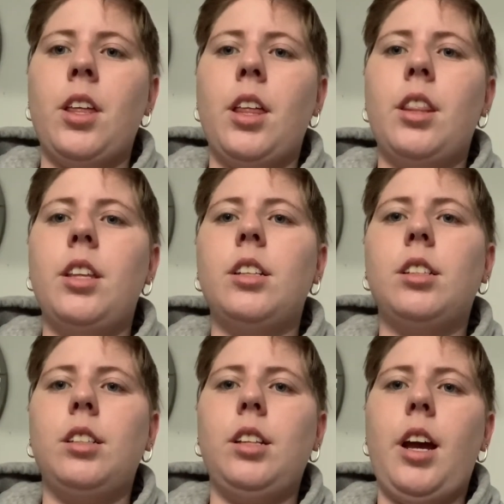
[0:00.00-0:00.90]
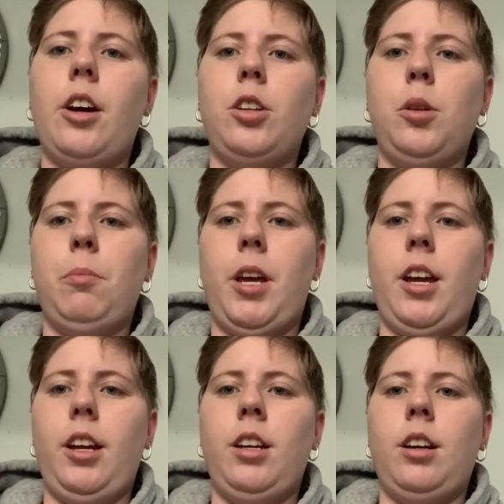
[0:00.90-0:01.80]
This is how you
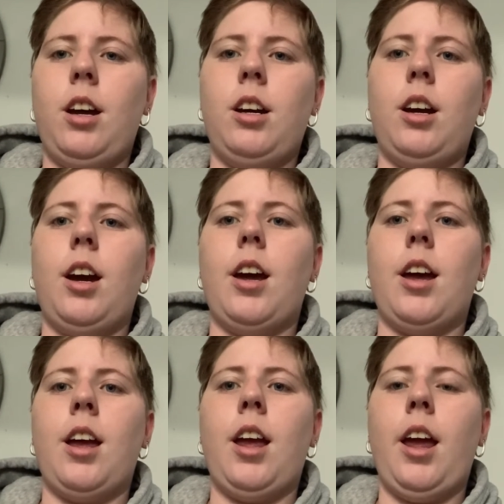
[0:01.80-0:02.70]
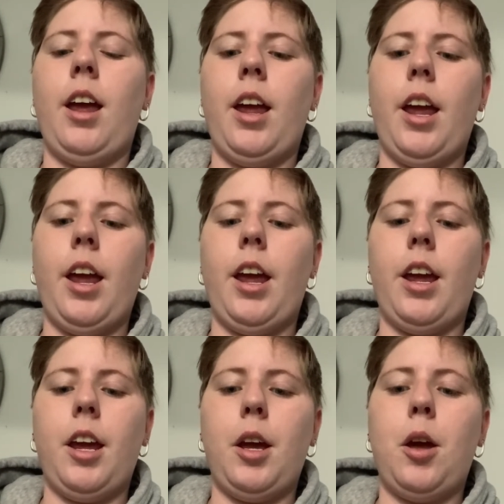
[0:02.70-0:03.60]
make a
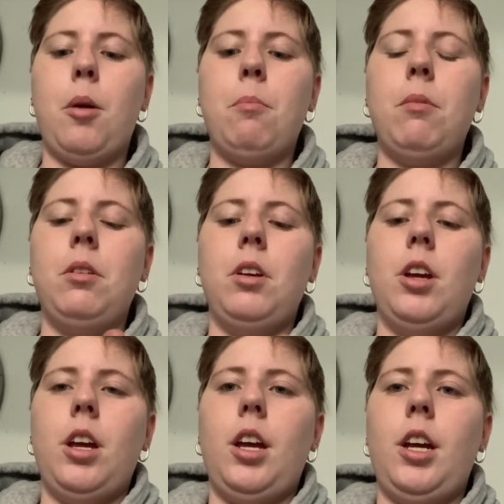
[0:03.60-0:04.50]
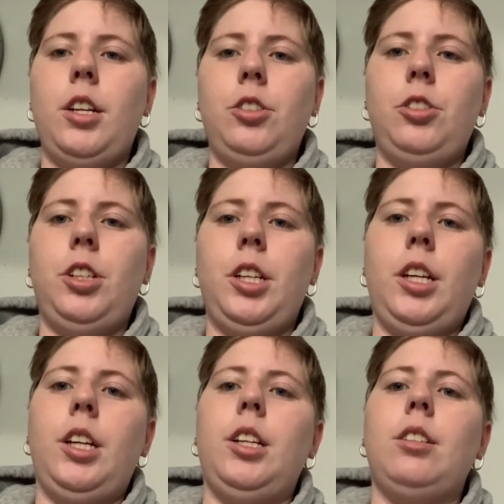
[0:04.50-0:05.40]
ham and
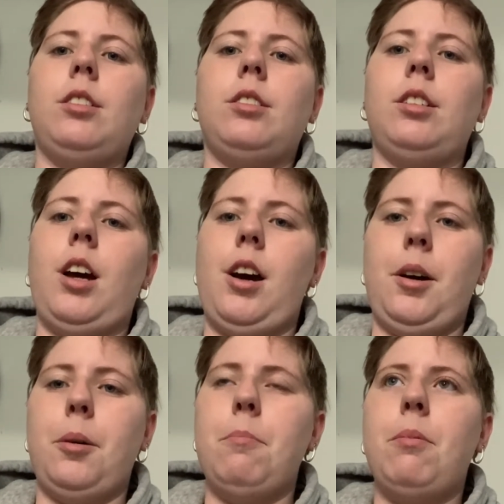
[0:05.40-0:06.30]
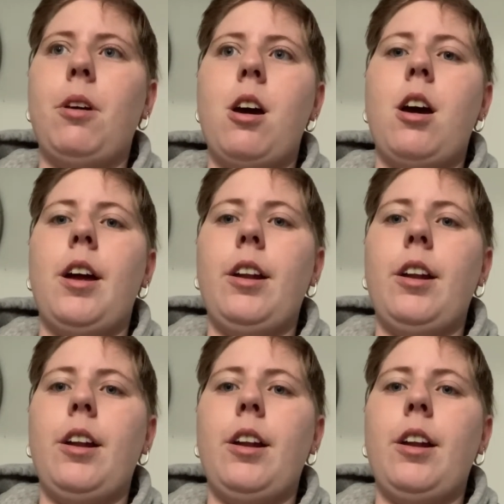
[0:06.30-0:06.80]
cheese sub at